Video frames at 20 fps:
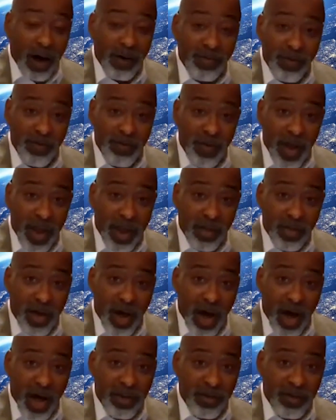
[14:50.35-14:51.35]
of the faith.
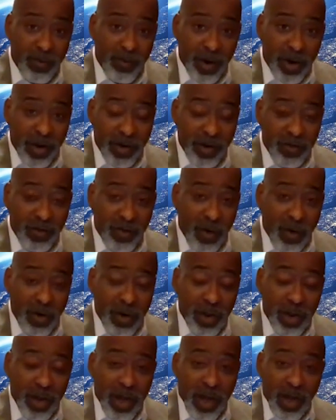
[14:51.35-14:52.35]
God is bringing us
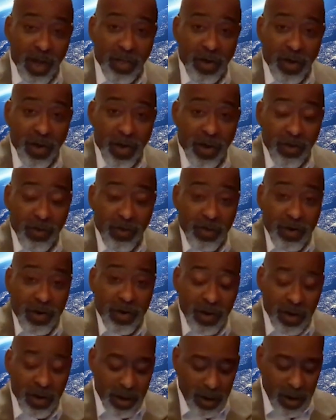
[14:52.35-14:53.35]
all together in
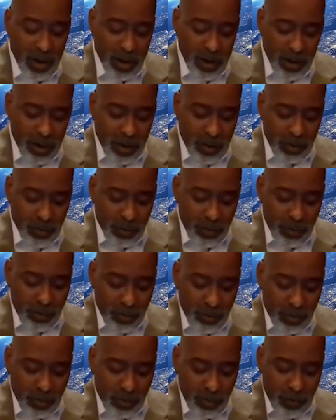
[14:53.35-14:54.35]
unity
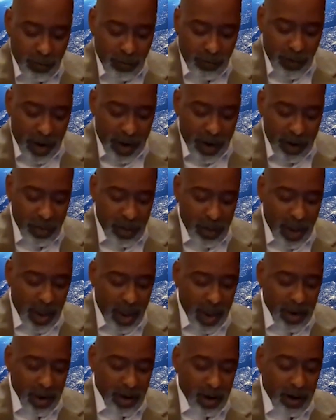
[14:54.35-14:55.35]
through the faith
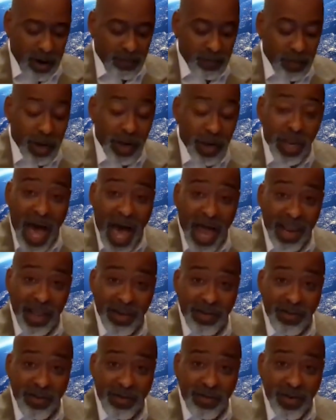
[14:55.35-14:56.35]
and of the
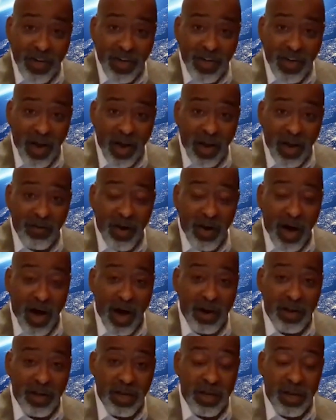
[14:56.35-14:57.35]
knowledge of the Son of
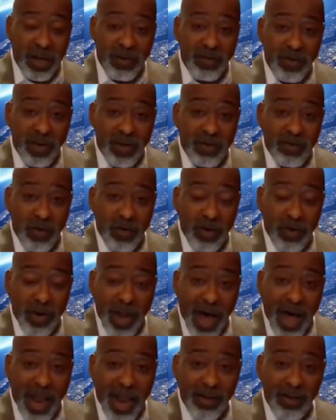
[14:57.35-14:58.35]
God, to give us
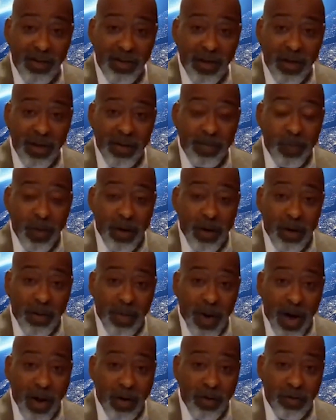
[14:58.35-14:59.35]
more knowledge
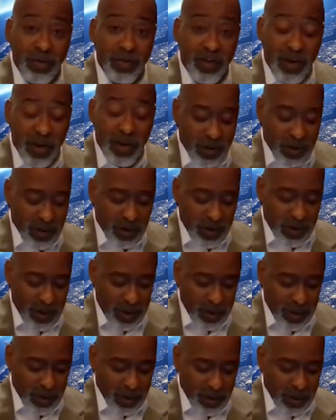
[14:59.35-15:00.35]
about who
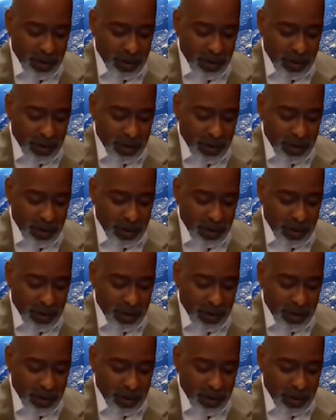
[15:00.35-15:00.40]
Jesus